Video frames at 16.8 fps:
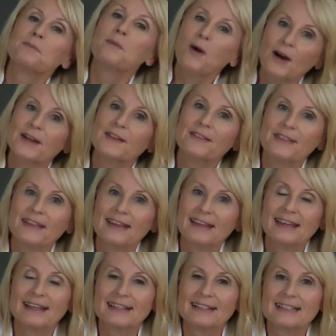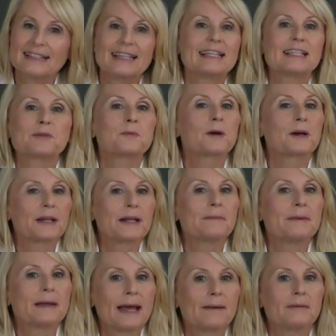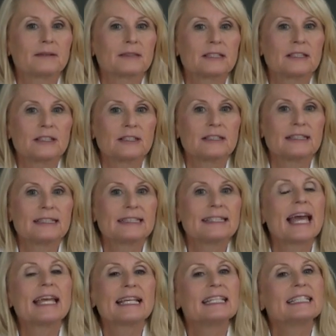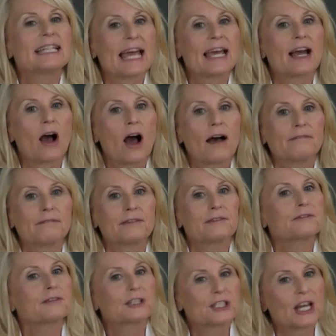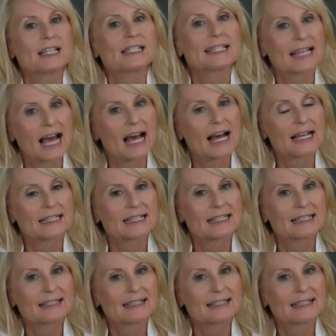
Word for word: important thing is, is we're going to be able to take a day off for just us